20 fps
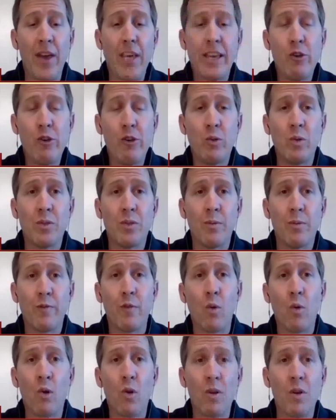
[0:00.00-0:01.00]
thank you
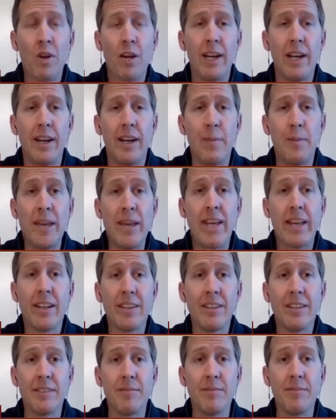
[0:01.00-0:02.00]
for
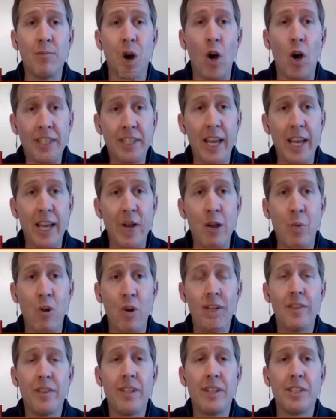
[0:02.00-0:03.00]
being on day
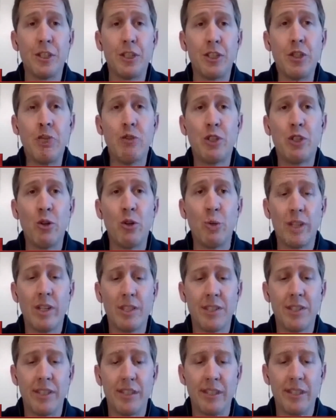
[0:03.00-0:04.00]
one. This is new to
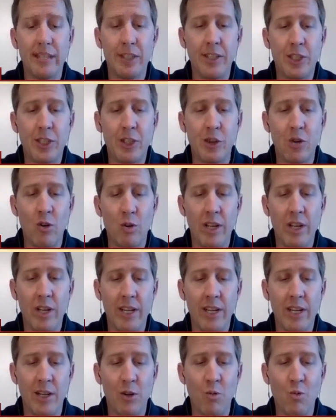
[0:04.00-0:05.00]
us, and
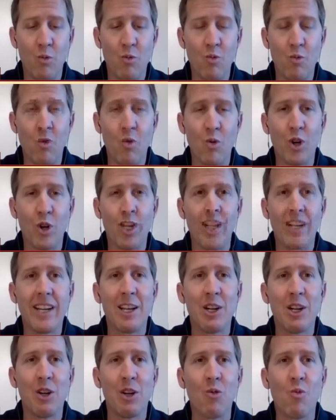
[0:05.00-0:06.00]
so we're going
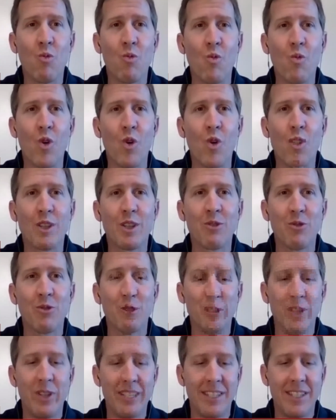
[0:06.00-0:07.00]
to kind of work
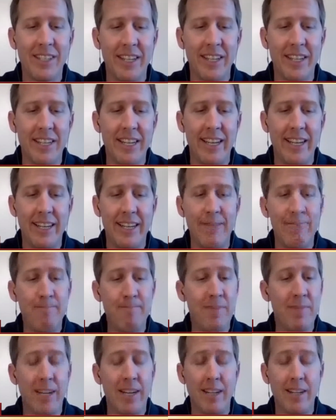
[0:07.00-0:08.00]
through this,
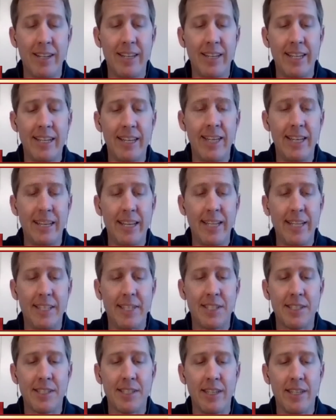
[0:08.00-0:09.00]
and
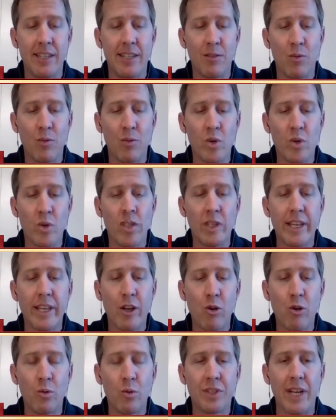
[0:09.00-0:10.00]
it's
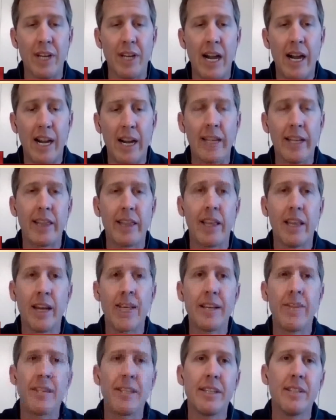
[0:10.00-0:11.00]
really cool to
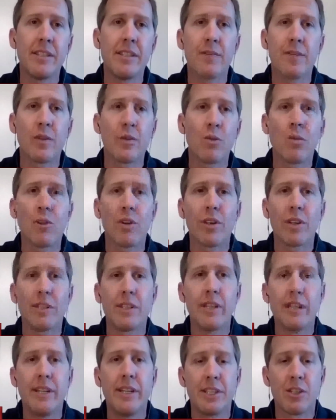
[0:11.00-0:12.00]
highlight these different
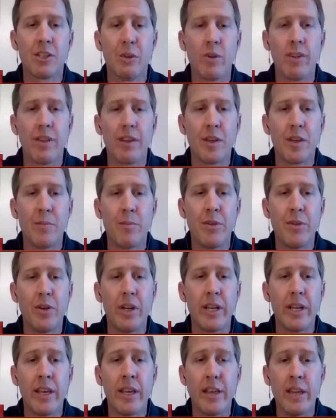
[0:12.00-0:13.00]
organizations around the
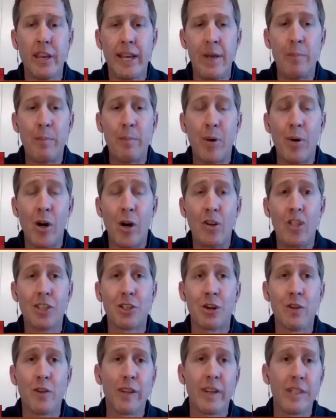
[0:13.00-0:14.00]
community. And
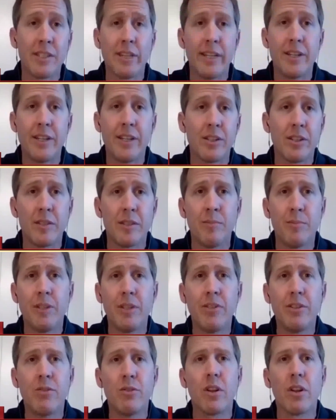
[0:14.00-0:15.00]
Paul, Serving Seniors has
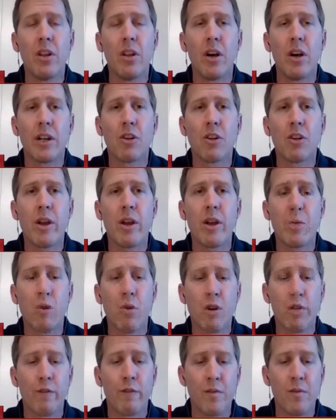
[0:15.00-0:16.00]
been doing a lot of
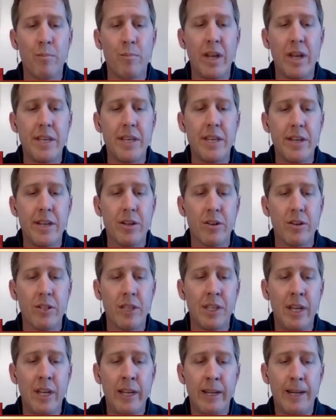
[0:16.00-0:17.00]
great work for many
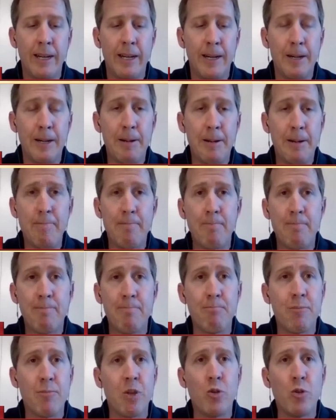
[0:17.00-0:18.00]
years.
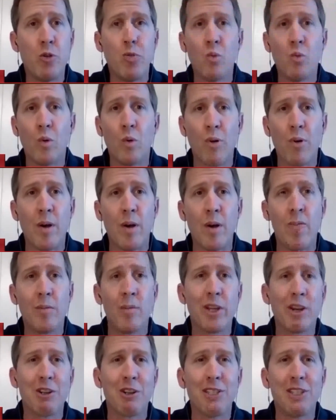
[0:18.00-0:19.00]
You will
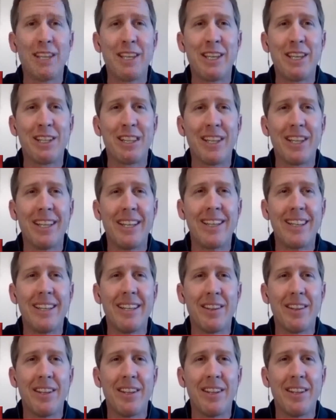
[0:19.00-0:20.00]
probably articulate
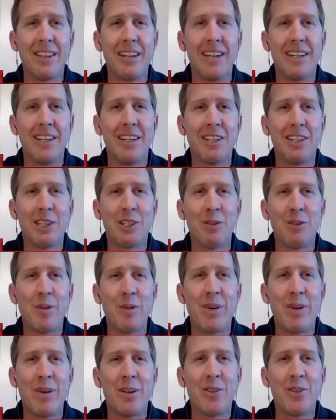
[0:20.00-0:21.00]
a little
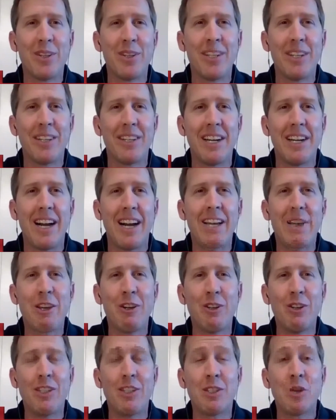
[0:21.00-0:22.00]
bit better than I
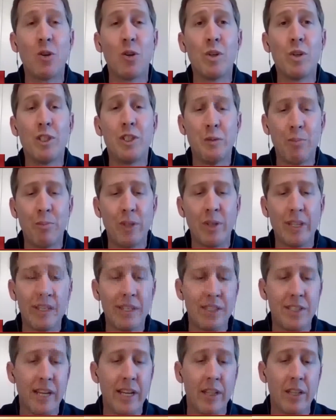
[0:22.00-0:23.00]
could. So would you
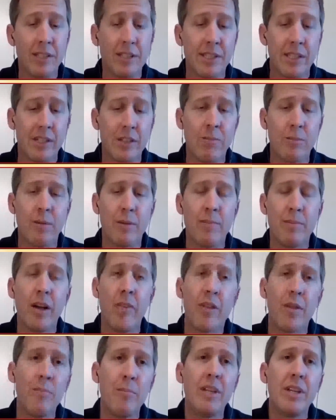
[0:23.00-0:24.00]
please tell us a little bit
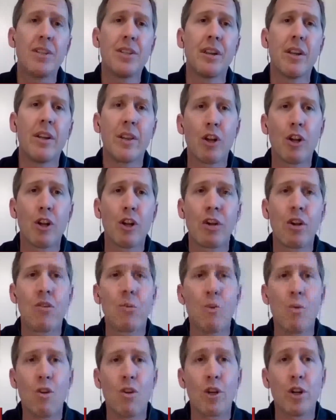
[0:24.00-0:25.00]
about the mission and the
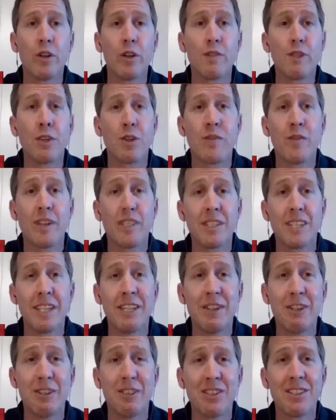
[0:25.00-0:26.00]
current work of Serving
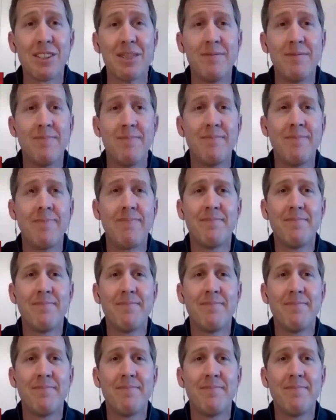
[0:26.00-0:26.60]
Seniors?